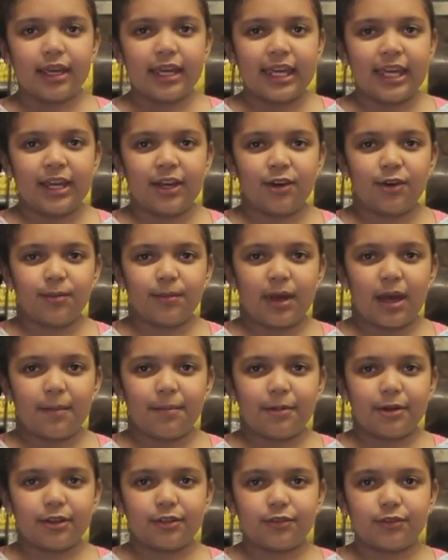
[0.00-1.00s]

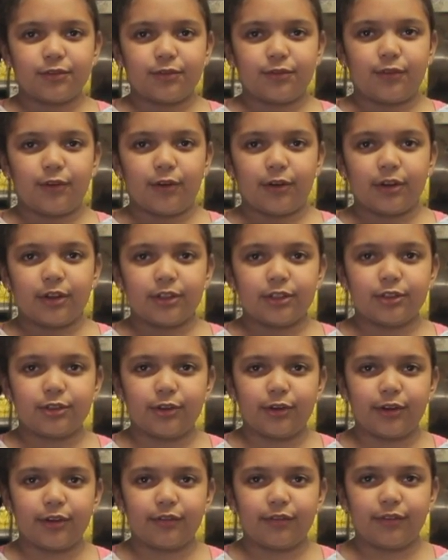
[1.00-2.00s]
EcoMapper is for,
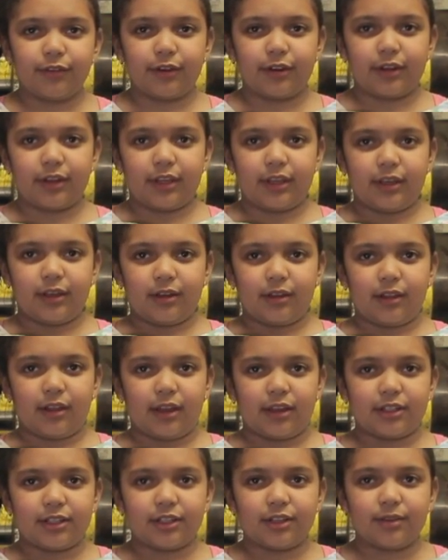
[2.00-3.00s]
short for
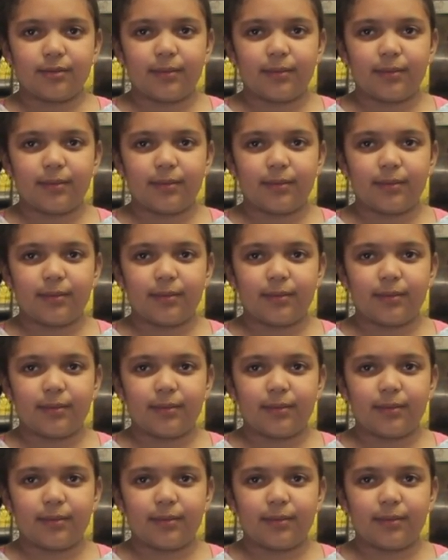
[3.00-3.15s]
Ecological